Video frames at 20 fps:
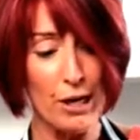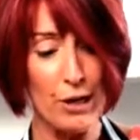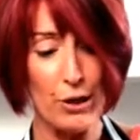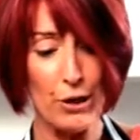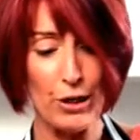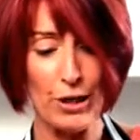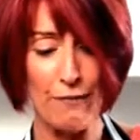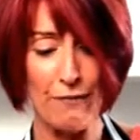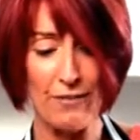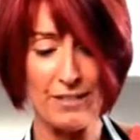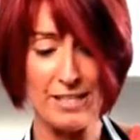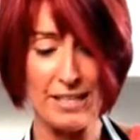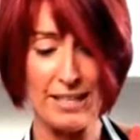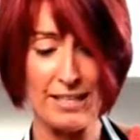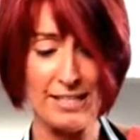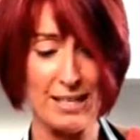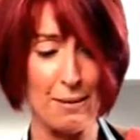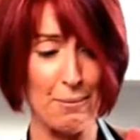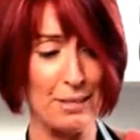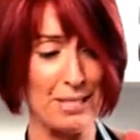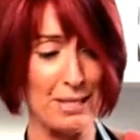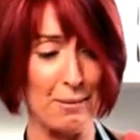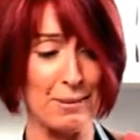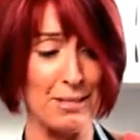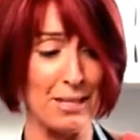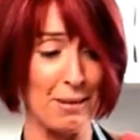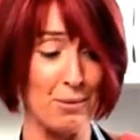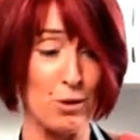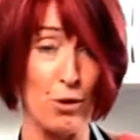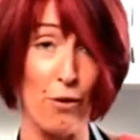you can visit
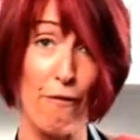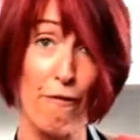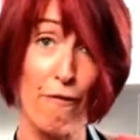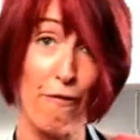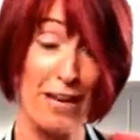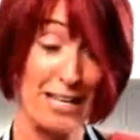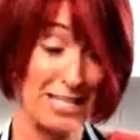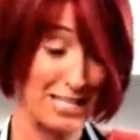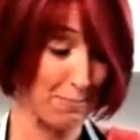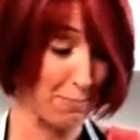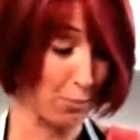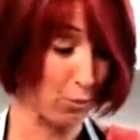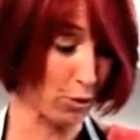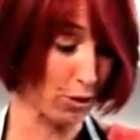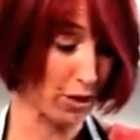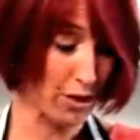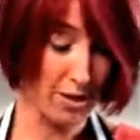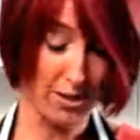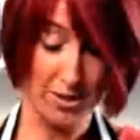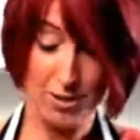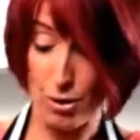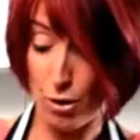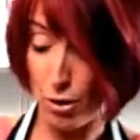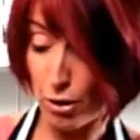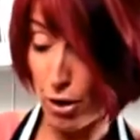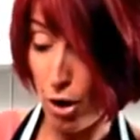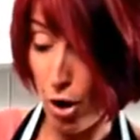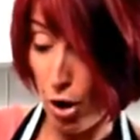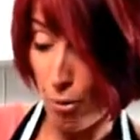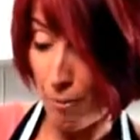
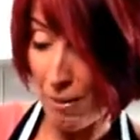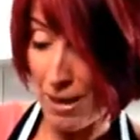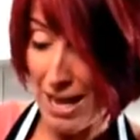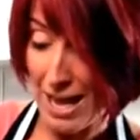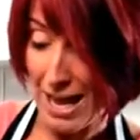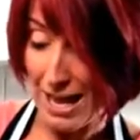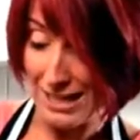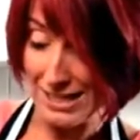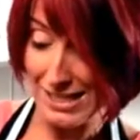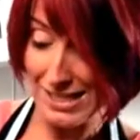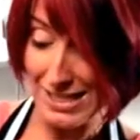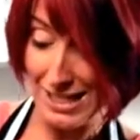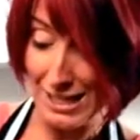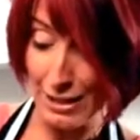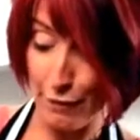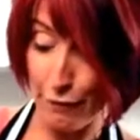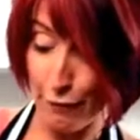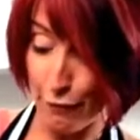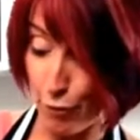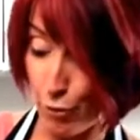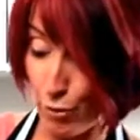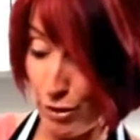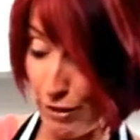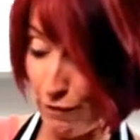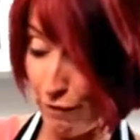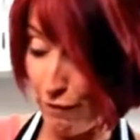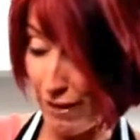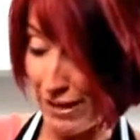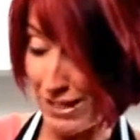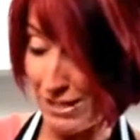www.facebook.com and see the Fruity
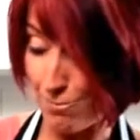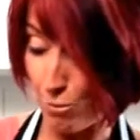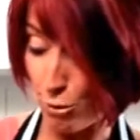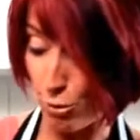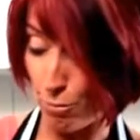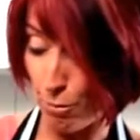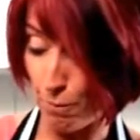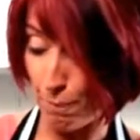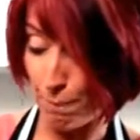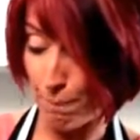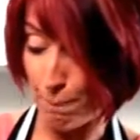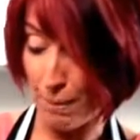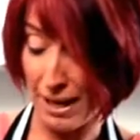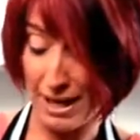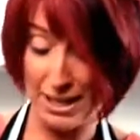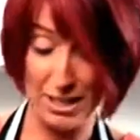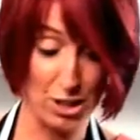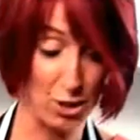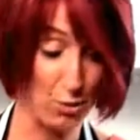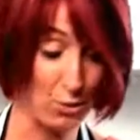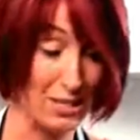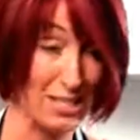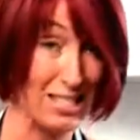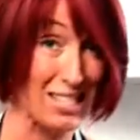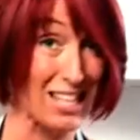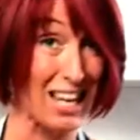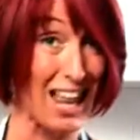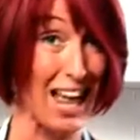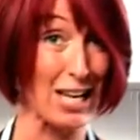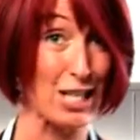Facebook page, so it's
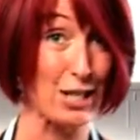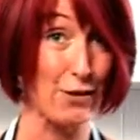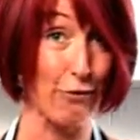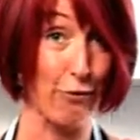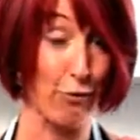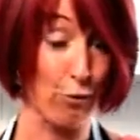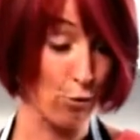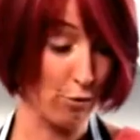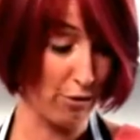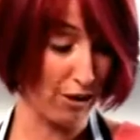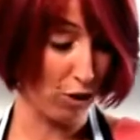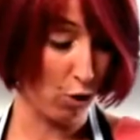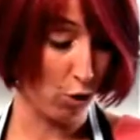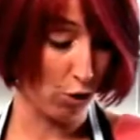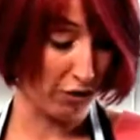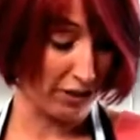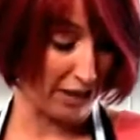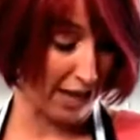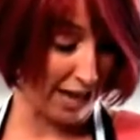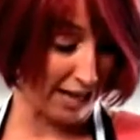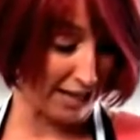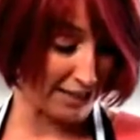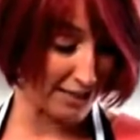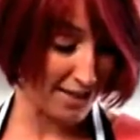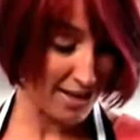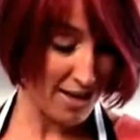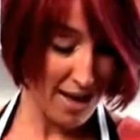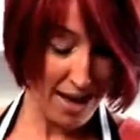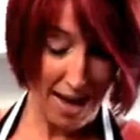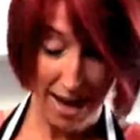/Fruity on the end,
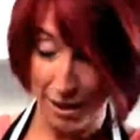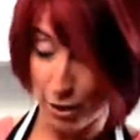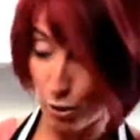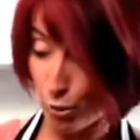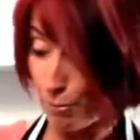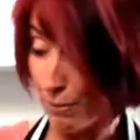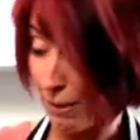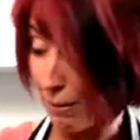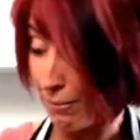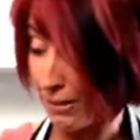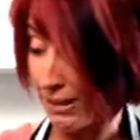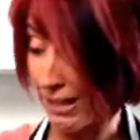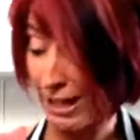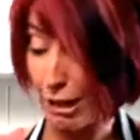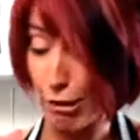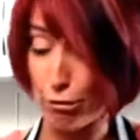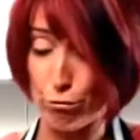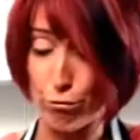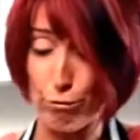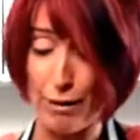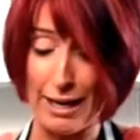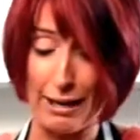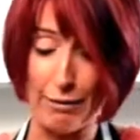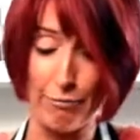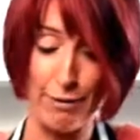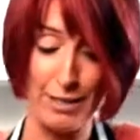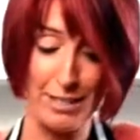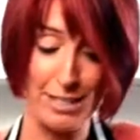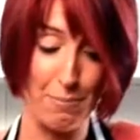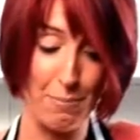and you'll be able to get great
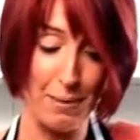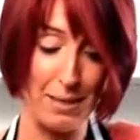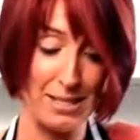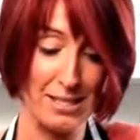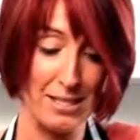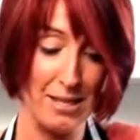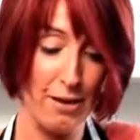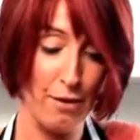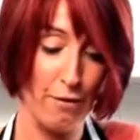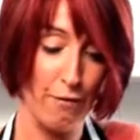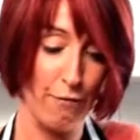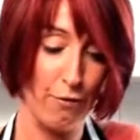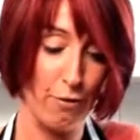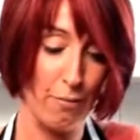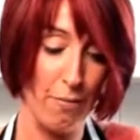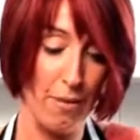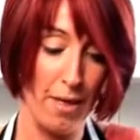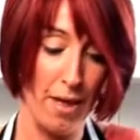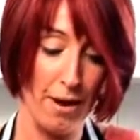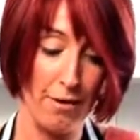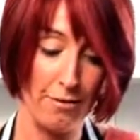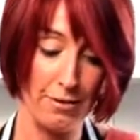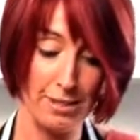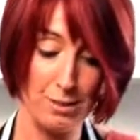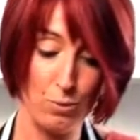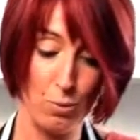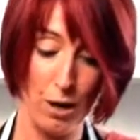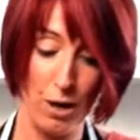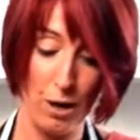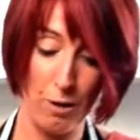recipes from there as
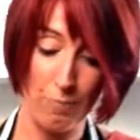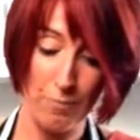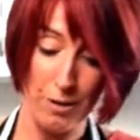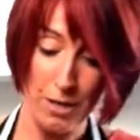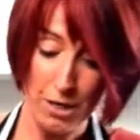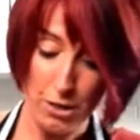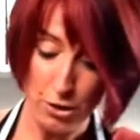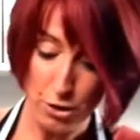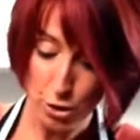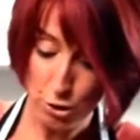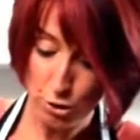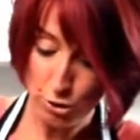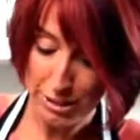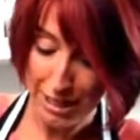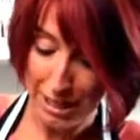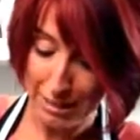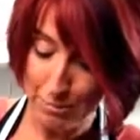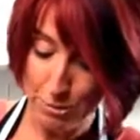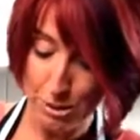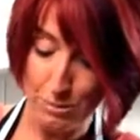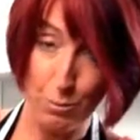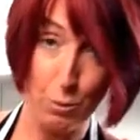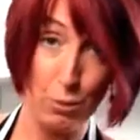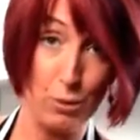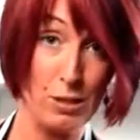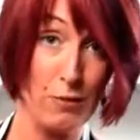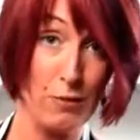well. 2 tablespoons